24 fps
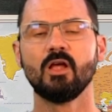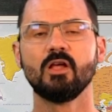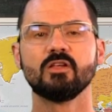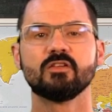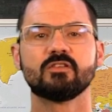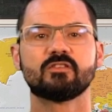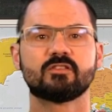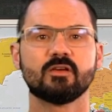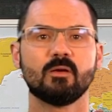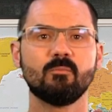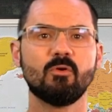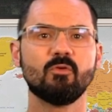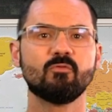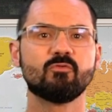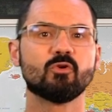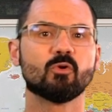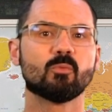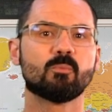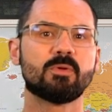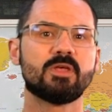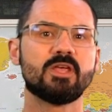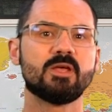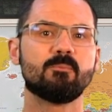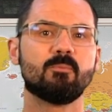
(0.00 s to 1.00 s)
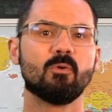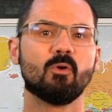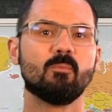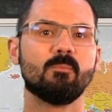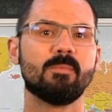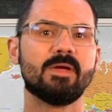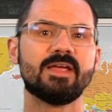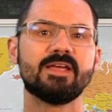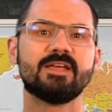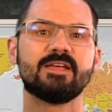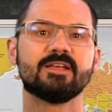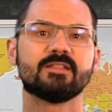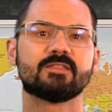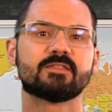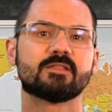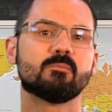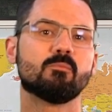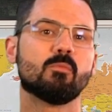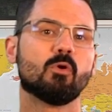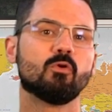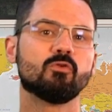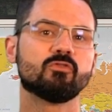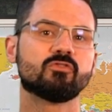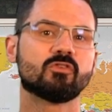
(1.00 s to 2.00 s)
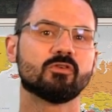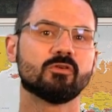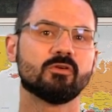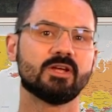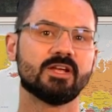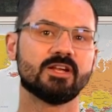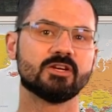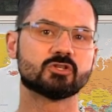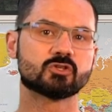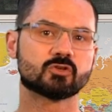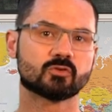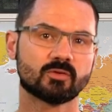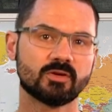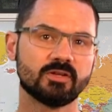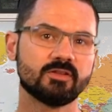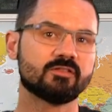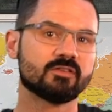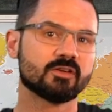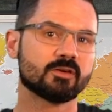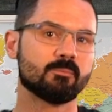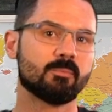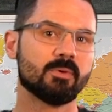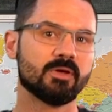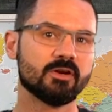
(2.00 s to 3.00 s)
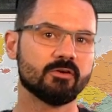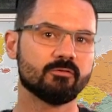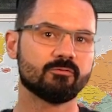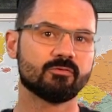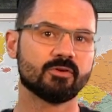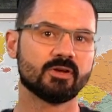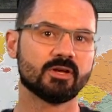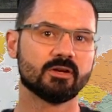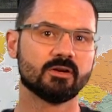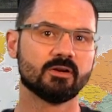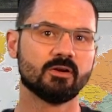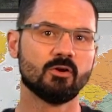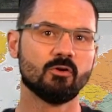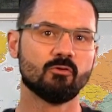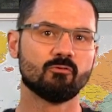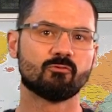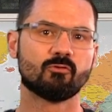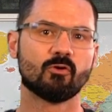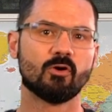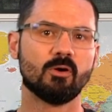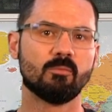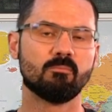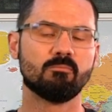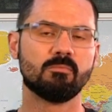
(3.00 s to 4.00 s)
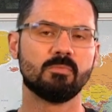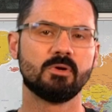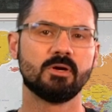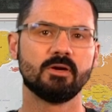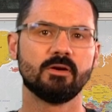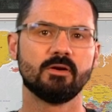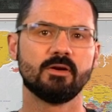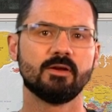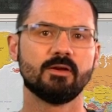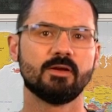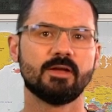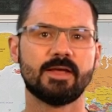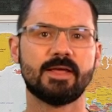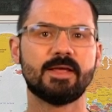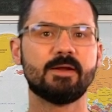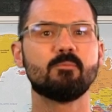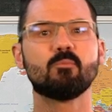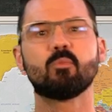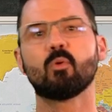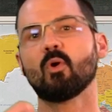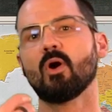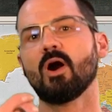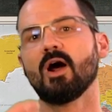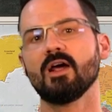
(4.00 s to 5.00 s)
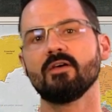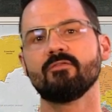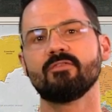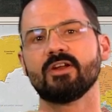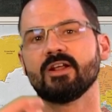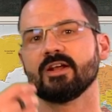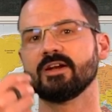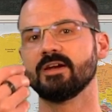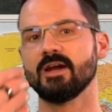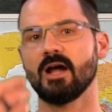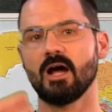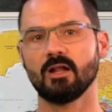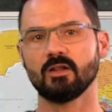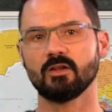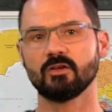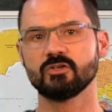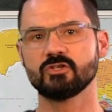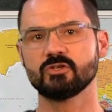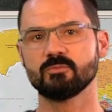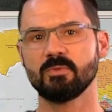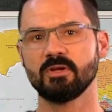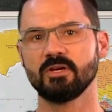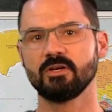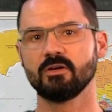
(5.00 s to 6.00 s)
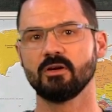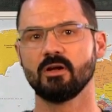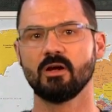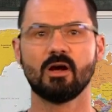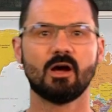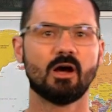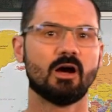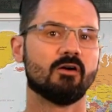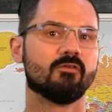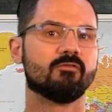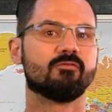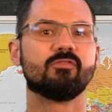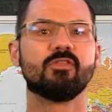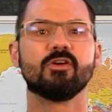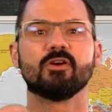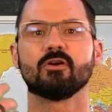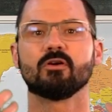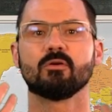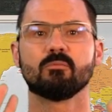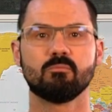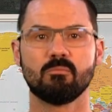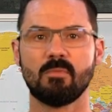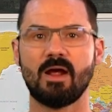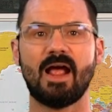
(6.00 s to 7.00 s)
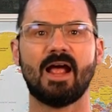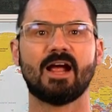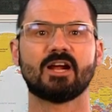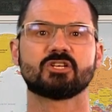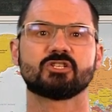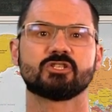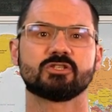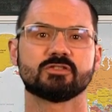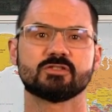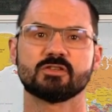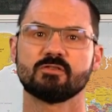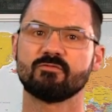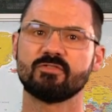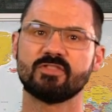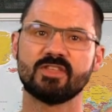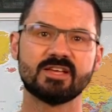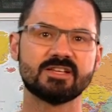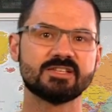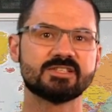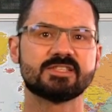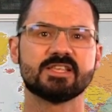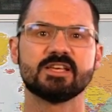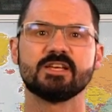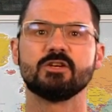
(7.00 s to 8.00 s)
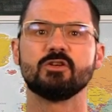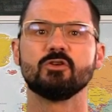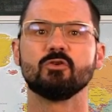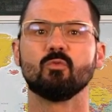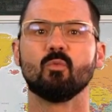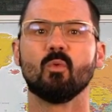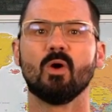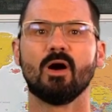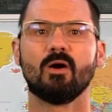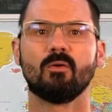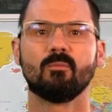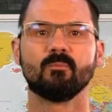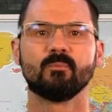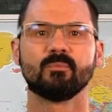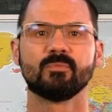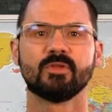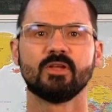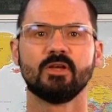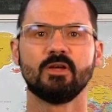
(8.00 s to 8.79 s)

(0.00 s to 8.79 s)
Some of your people may get the most intrinsic benefit from in-private acknowledgement of their actions, of things they do well.